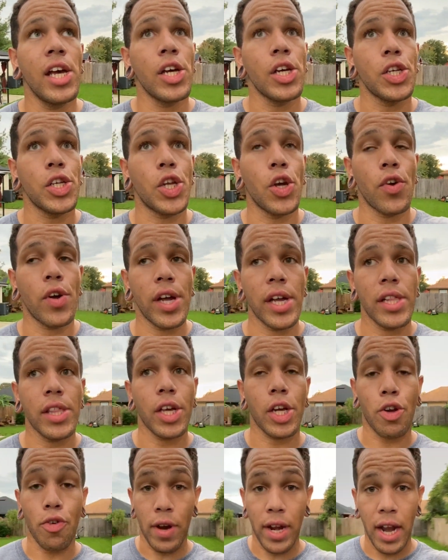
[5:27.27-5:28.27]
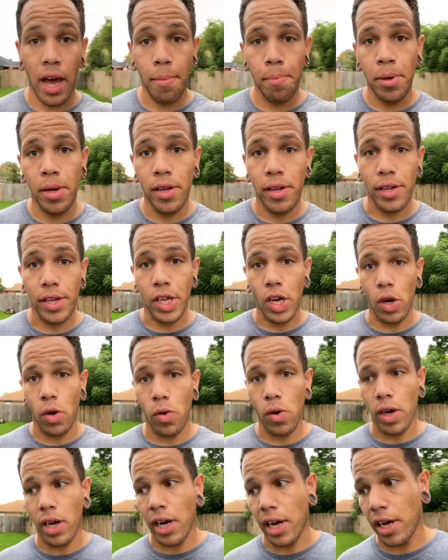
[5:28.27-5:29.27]
the green up, you know,
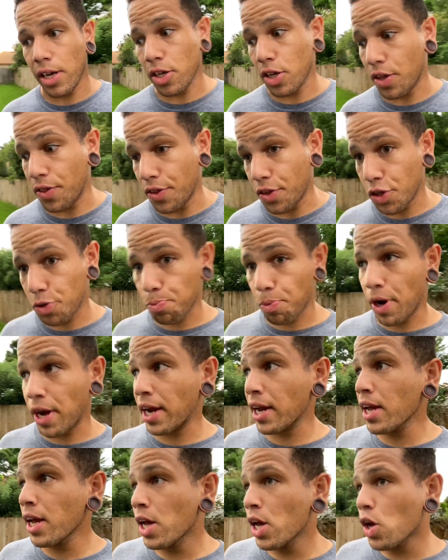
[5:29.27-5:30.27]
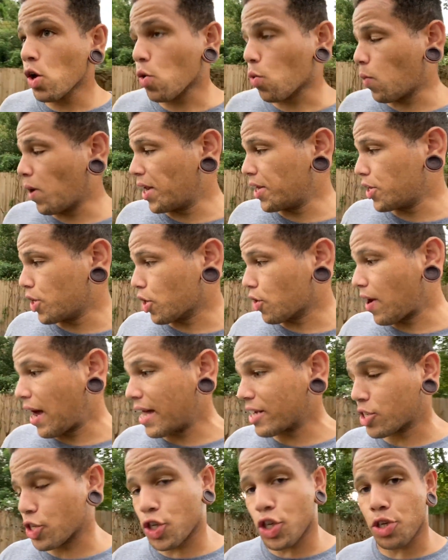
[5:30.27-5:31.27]
in the spring, when your
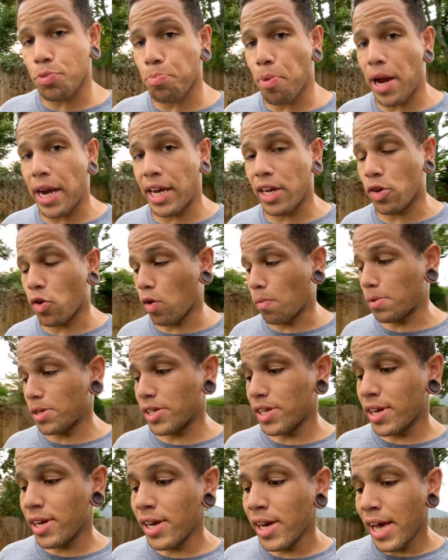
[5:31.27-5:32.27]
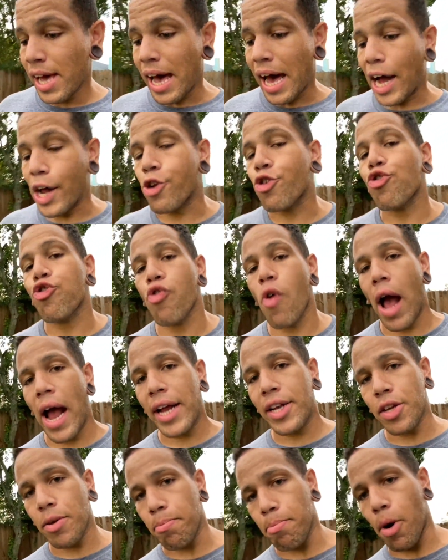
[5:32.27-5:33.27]
grass is just breaking dormancy, I try
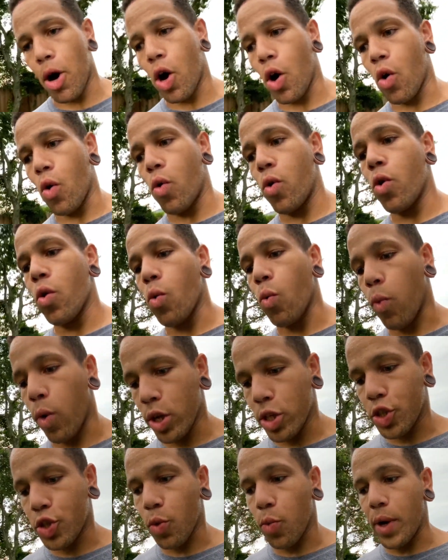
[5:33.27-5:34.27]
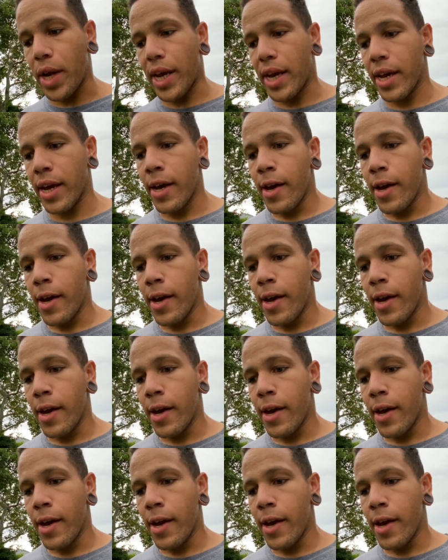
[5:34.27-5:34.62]
to mow once a week,